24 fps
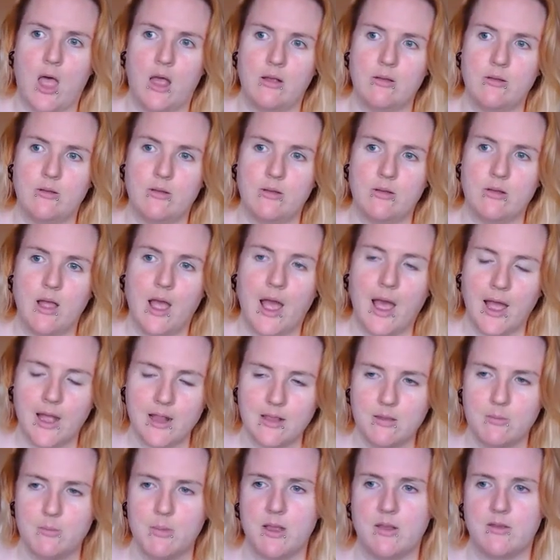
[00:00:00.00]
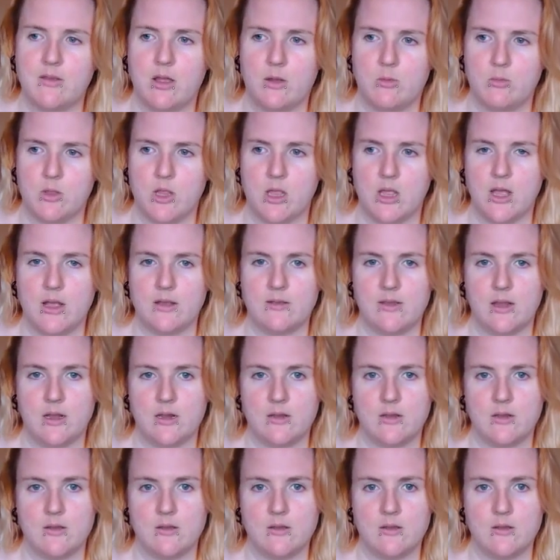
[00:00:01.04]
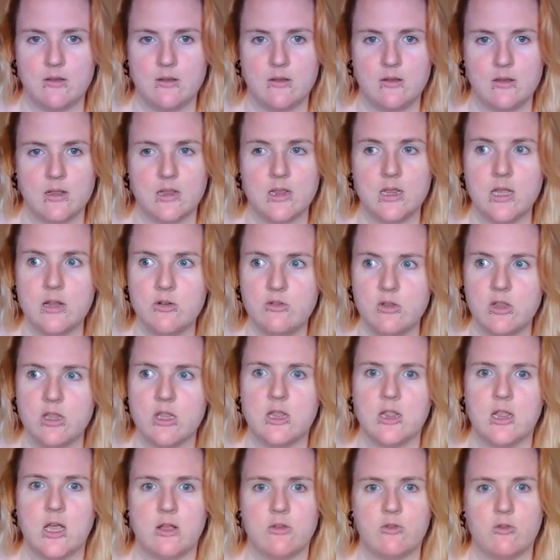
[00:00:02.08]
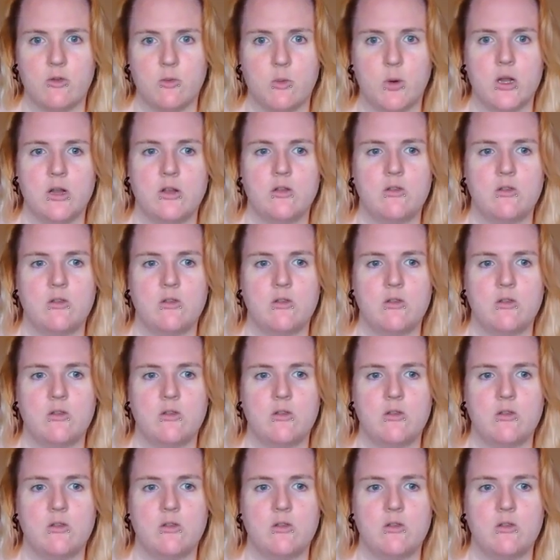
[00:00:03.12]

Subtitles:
Had to mess it up in the last sentence. Literally the last 2 words.